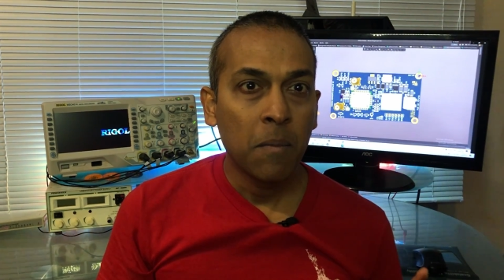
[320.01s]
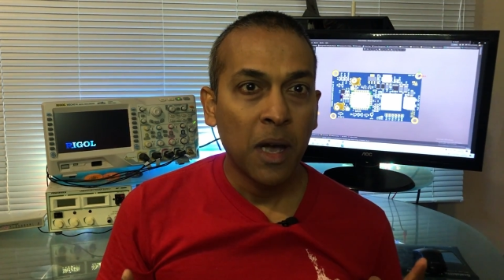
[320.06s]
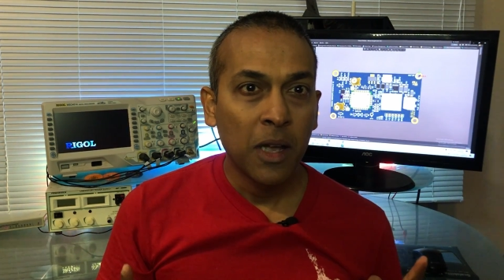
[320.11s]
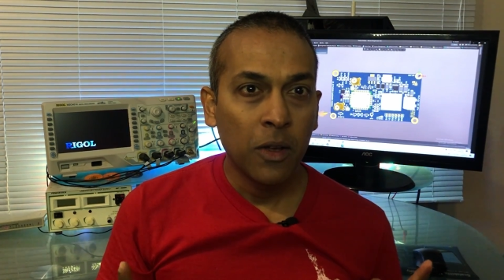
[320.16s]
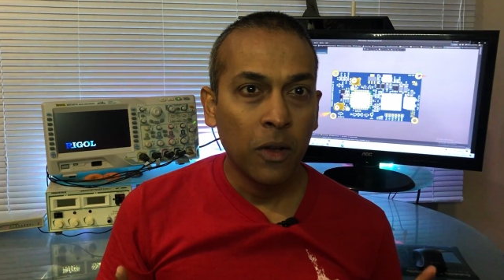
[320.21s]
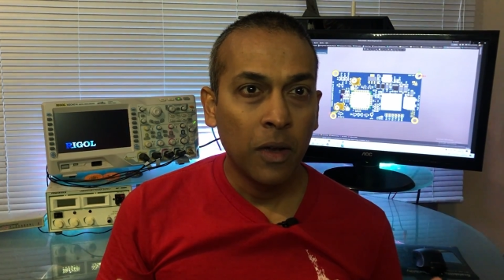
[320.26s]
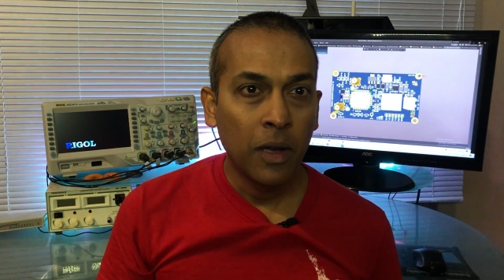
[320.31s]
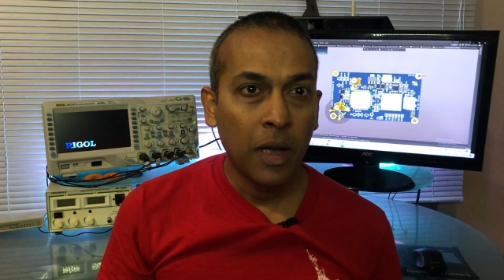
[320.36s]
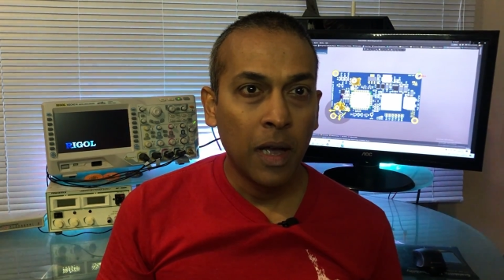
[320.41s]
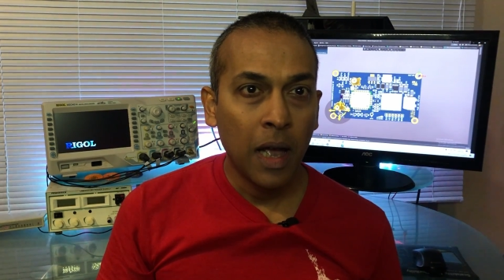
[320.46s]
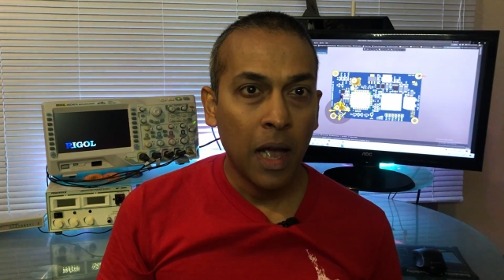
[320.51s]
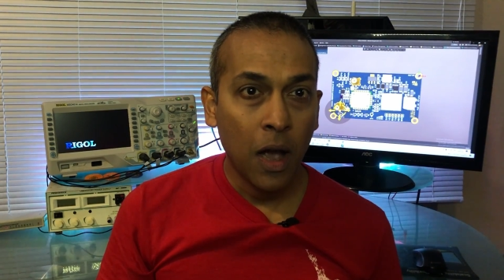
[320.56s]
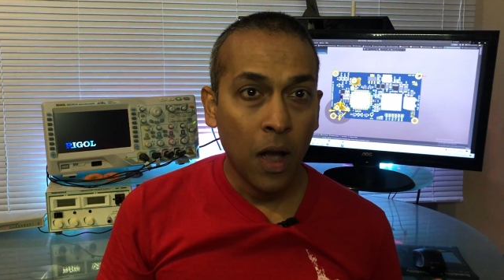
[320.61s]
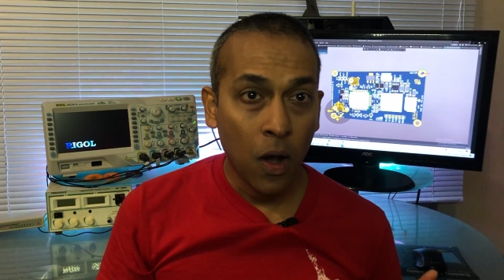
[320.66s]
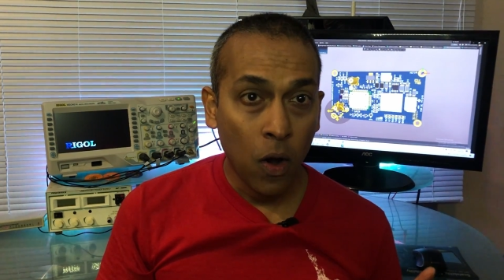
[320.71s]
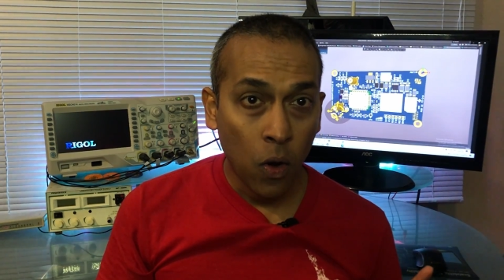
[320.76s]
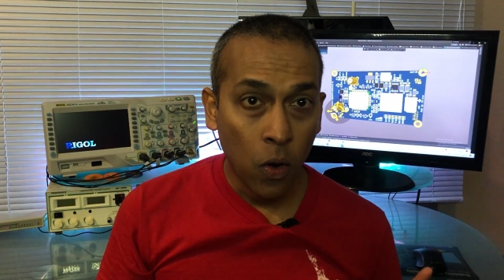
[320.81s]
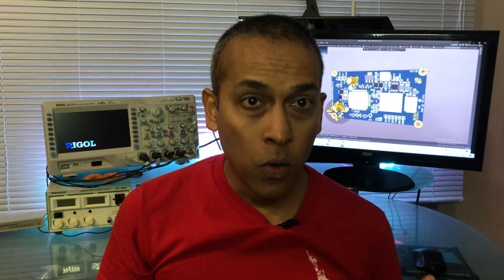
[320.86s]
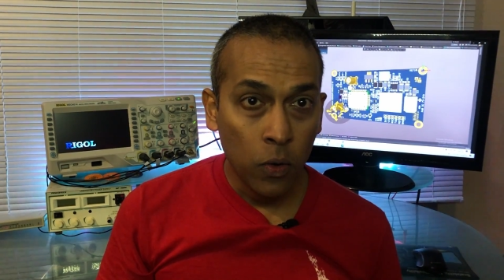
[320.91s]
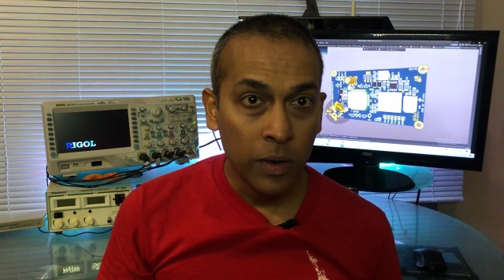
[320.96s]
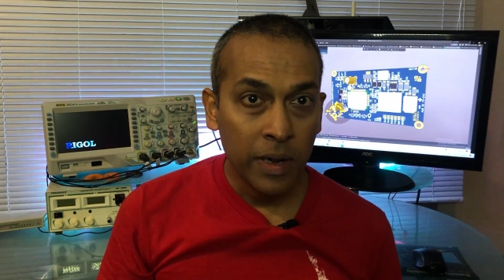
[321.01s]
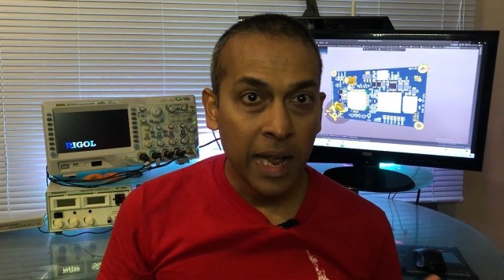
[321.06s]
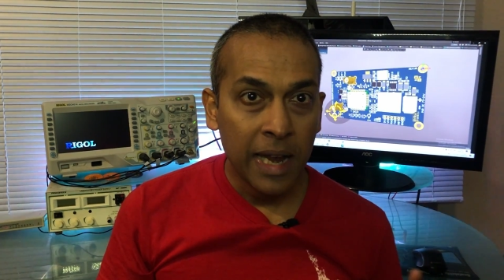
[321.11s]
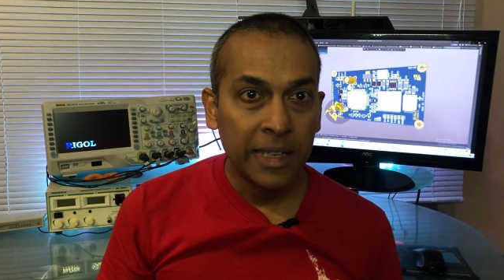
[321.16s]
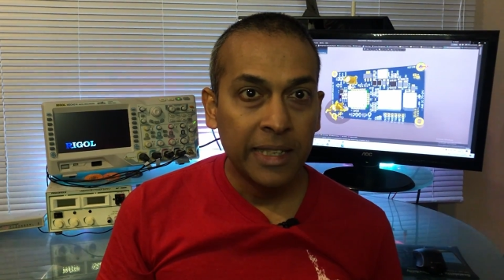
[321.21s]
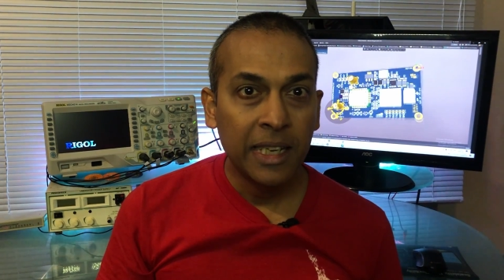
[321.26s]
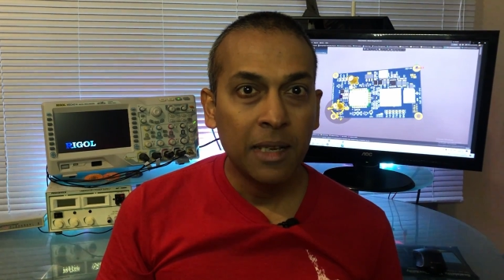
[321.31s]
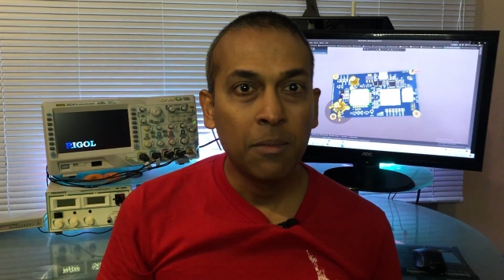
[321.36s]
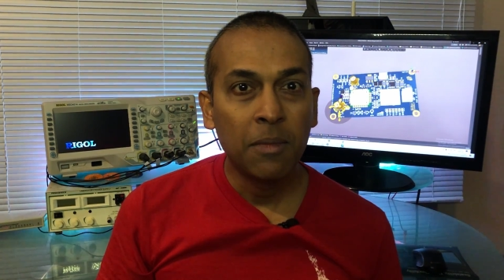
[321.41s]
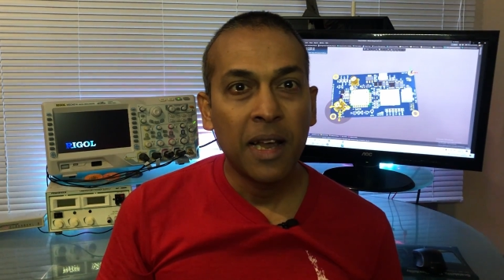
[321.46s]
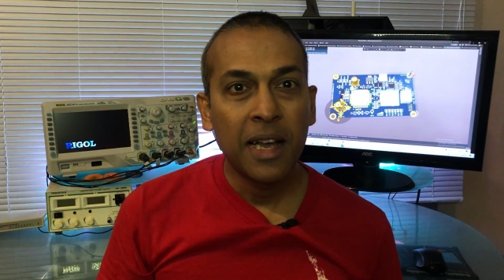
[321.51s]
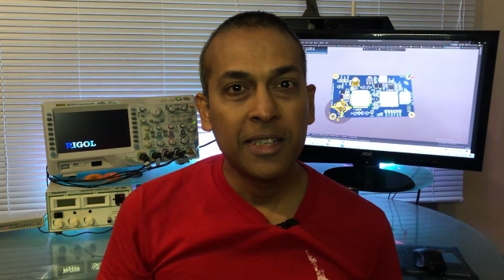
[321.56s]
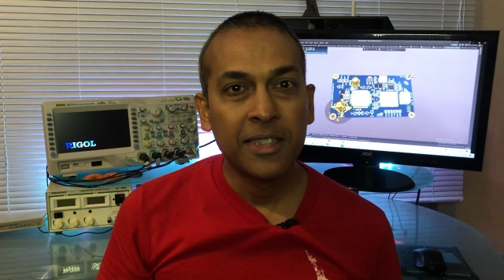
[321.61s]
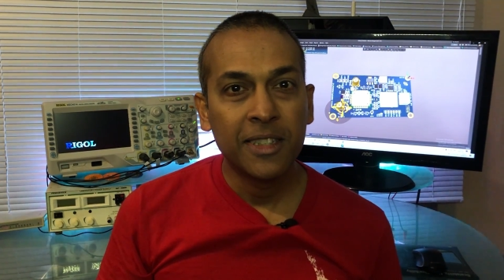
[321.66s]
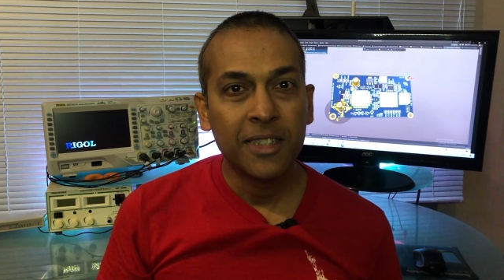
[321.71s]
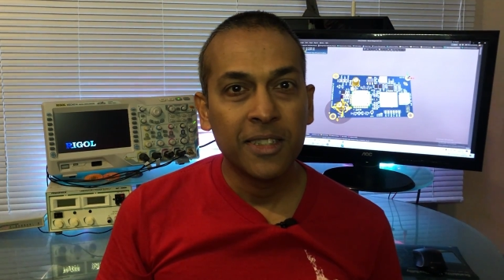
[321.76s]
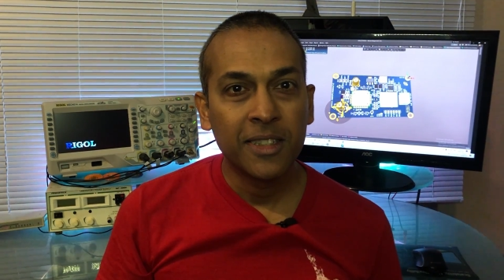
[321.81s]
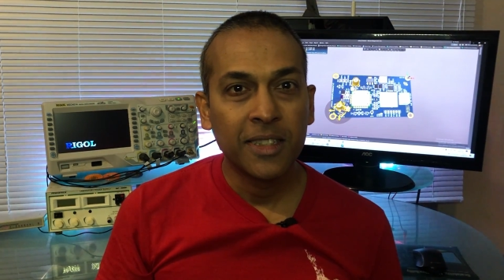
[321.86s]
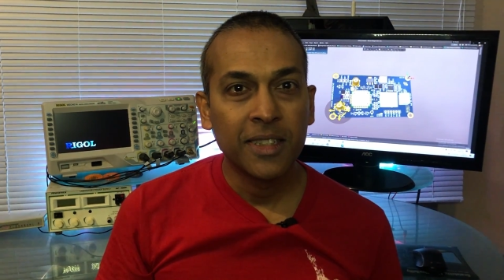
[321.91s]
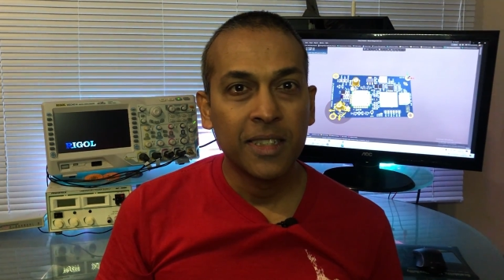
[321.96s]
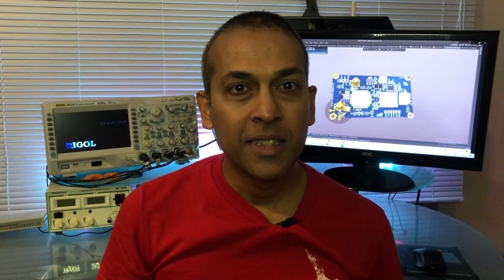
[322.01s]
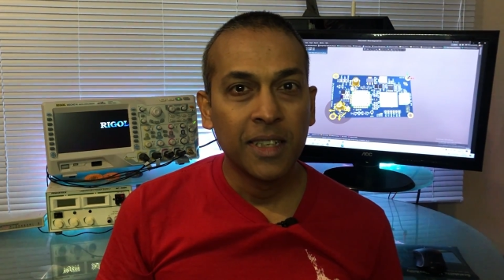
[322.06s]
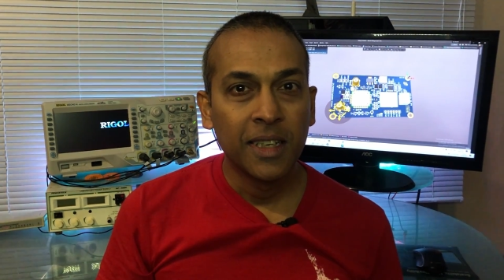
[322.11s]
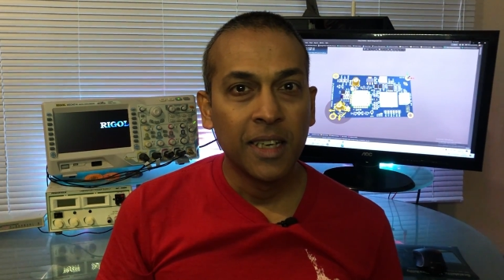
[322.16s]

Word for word: my own Altium license.